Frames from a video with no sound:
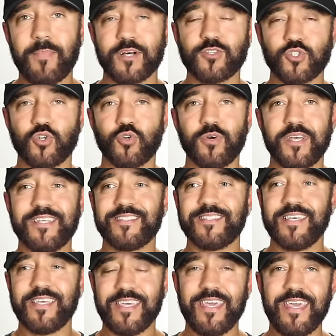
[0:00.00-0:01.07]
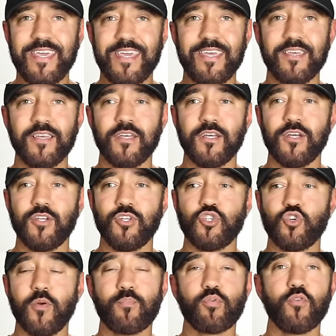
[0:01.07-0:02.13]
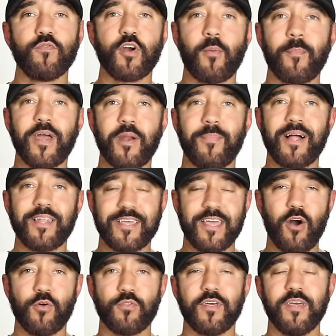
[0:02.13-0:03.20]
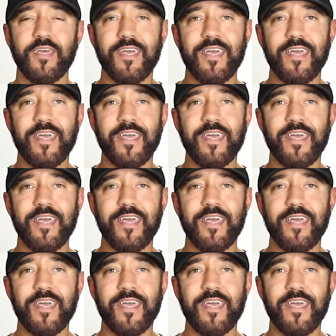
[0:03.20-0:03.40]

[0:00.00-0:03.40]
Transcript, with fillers: muscle is the key to improving our metabolic health